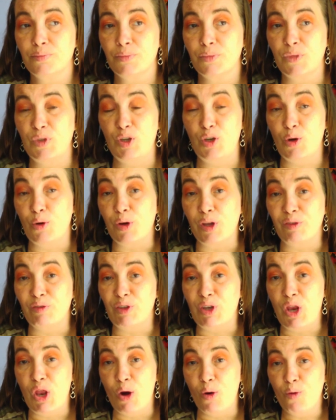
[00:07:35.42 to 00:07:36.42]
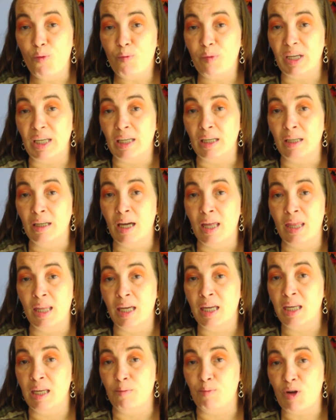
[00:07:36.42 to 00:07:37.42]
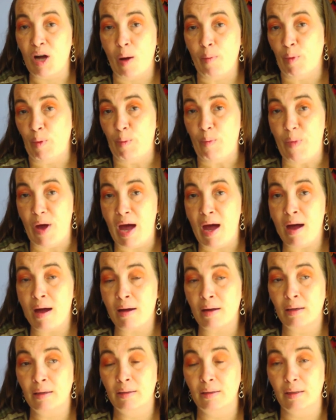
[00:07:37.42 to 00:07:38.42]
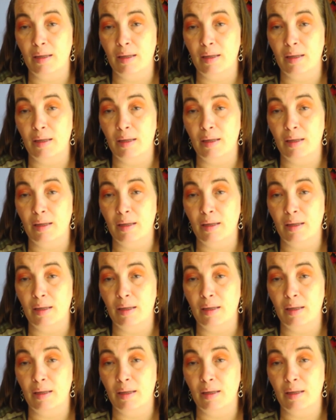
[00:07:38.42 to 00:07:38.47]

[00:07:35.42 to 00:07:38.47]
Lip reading: they don't even know me, and they keep coming back